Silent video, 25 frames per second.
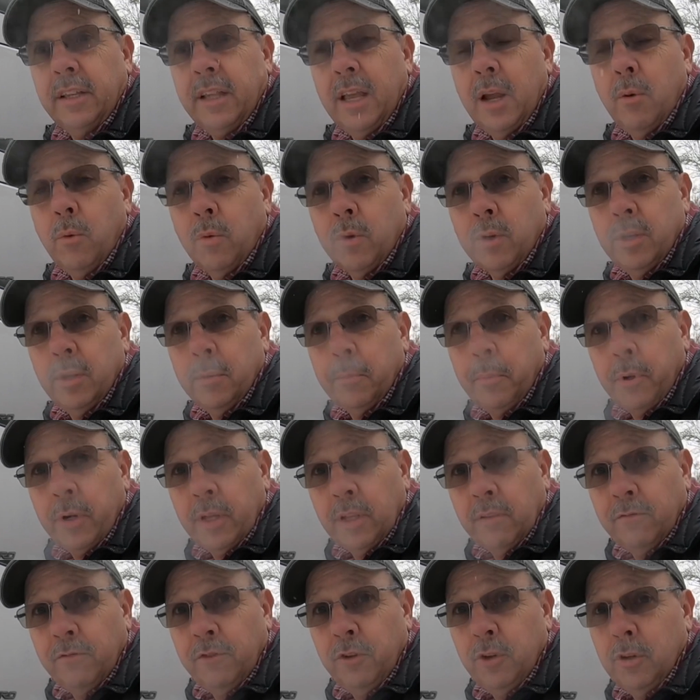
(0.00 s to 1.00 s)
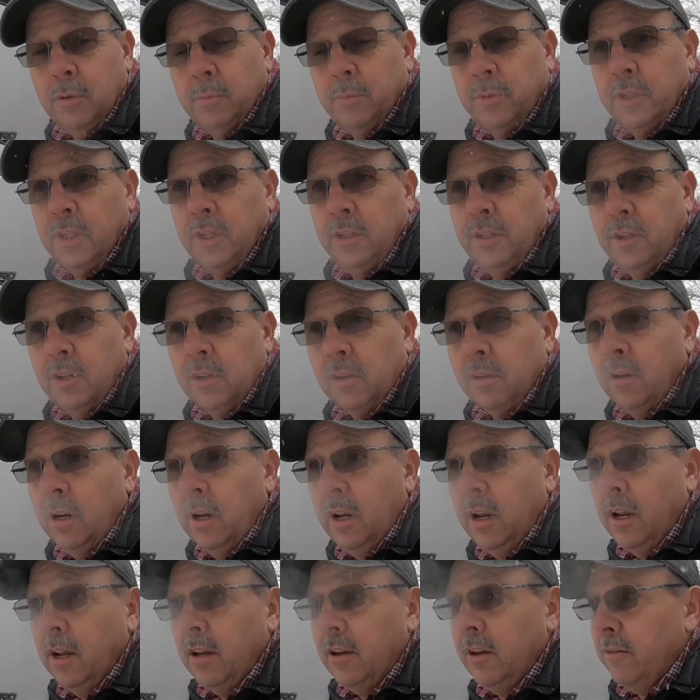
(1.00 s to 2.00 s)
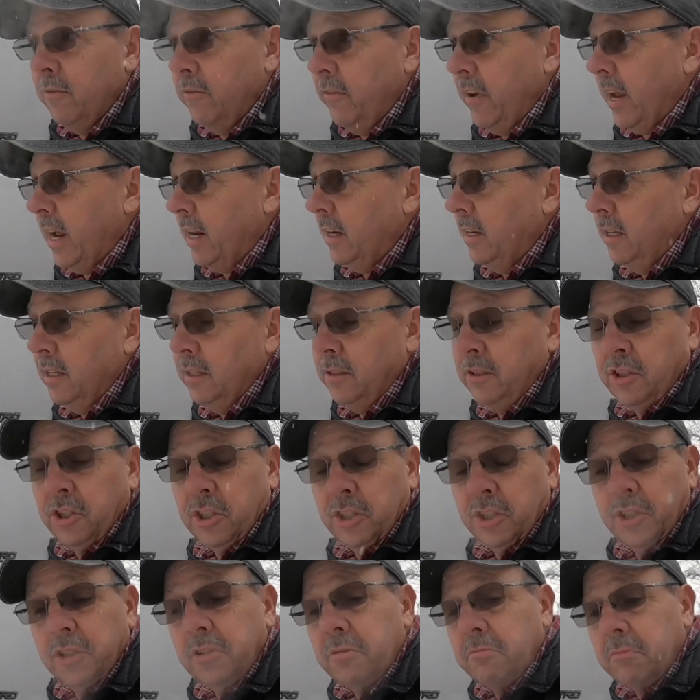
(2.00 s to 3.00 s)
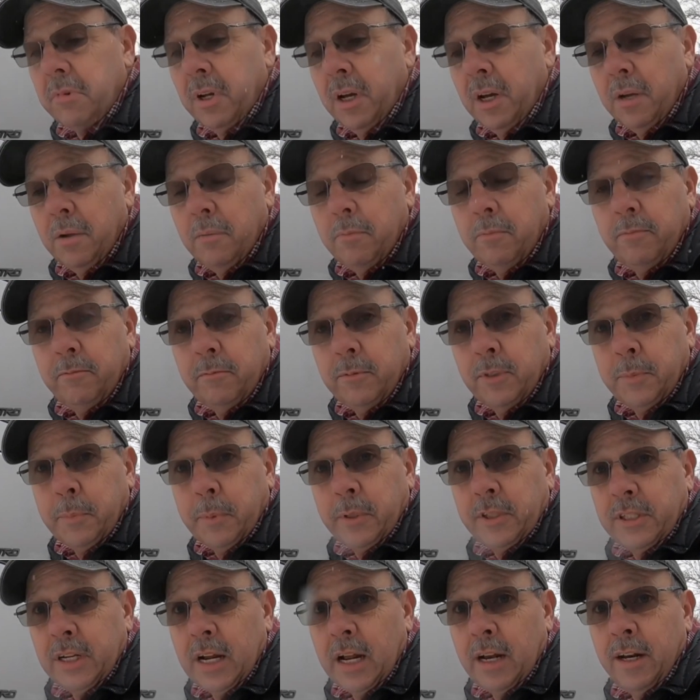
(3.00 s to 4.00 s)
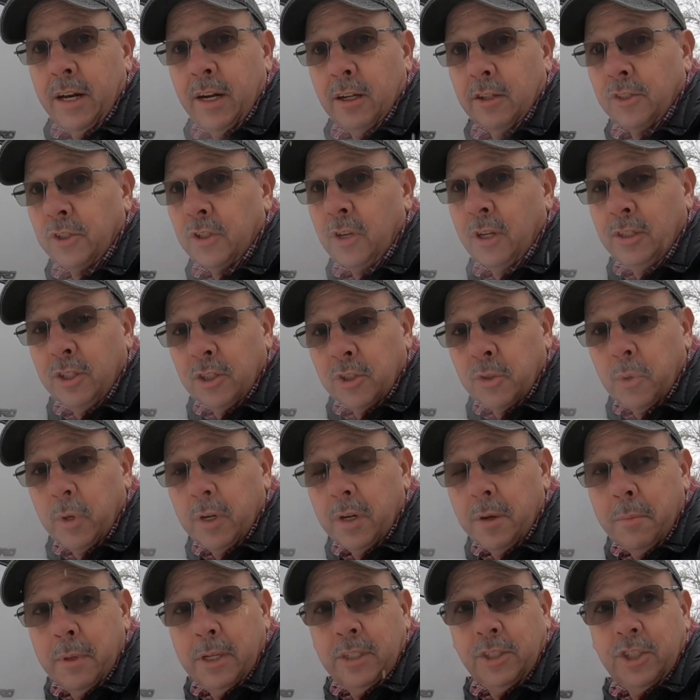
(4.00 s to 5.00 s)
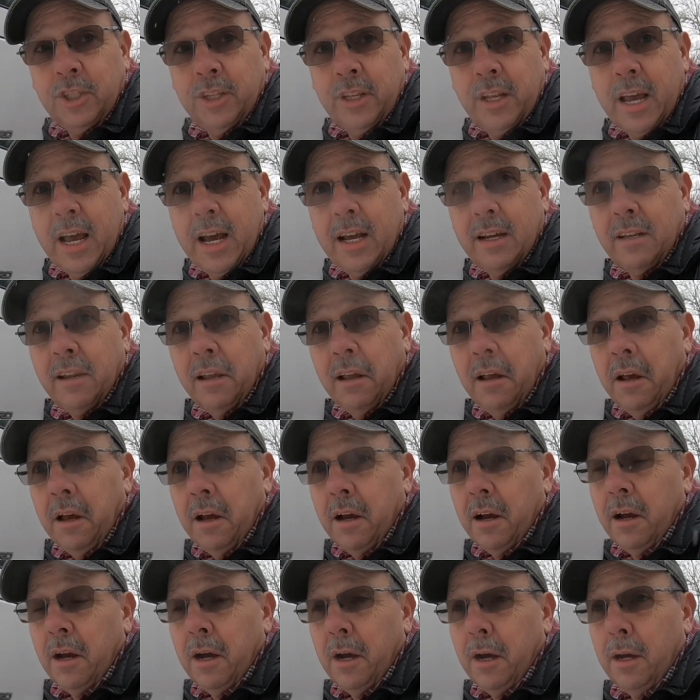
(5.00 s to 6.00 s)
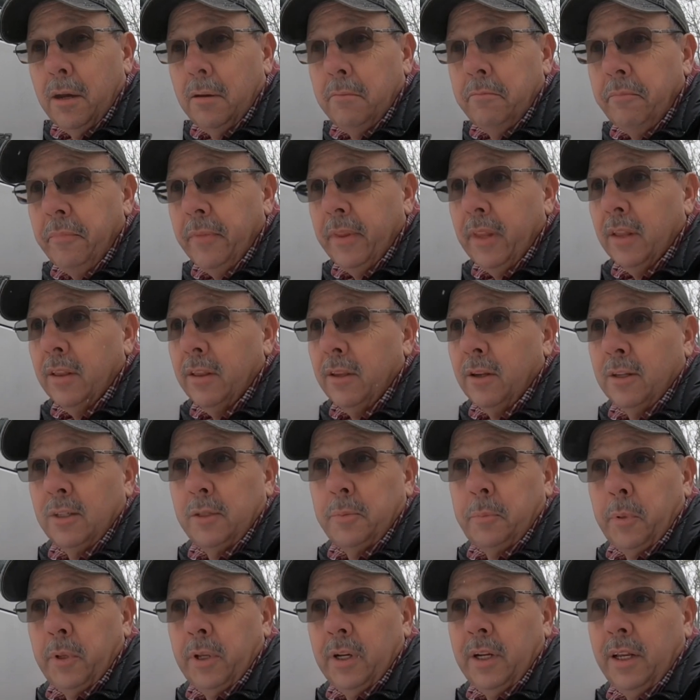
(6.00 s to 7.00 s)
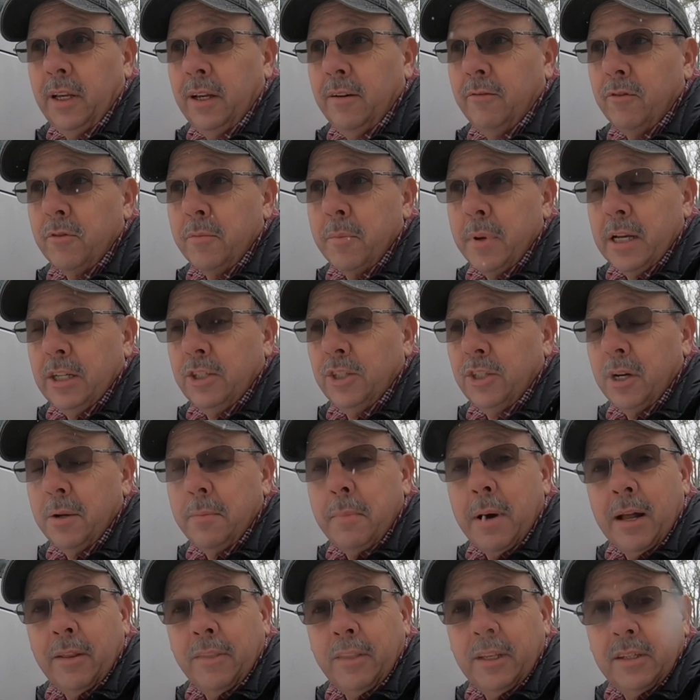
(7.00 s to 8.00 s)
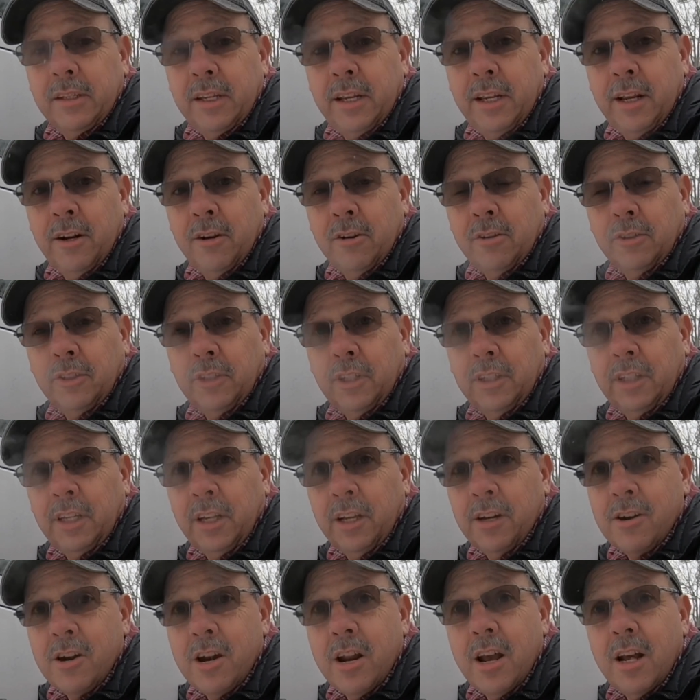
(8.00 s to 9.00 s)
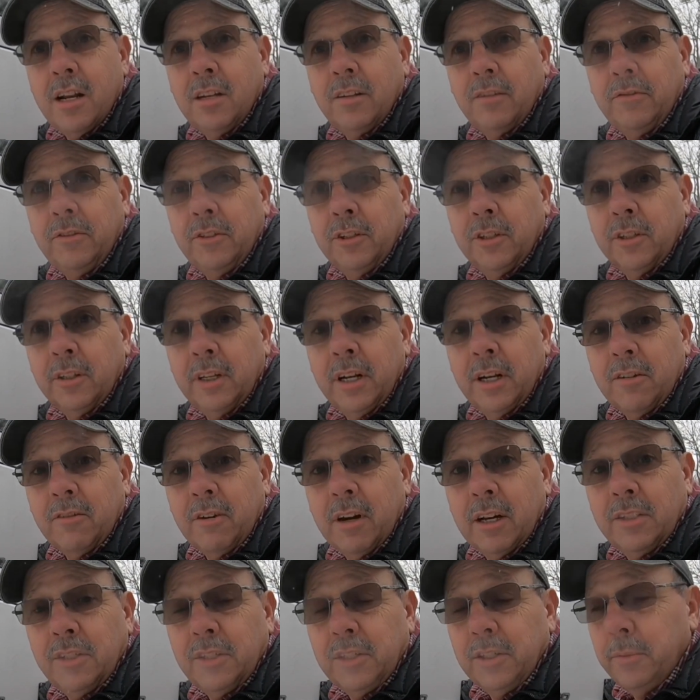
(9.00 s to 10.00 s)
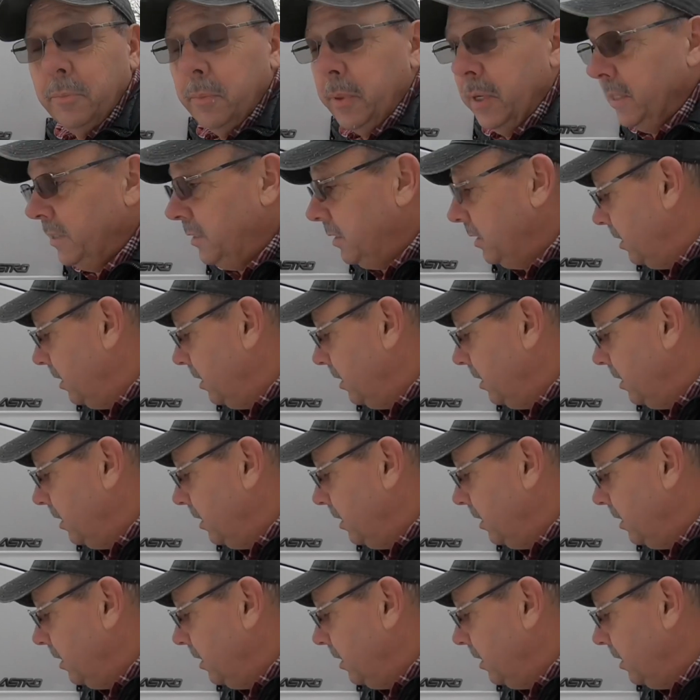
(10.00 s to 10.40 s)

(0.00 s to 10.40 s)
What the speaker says: that, where you're putting fumes in your van. It just spits it out here. So I just wanted to mention that. There's plenty of information about these heaters on the internet if you're interested, but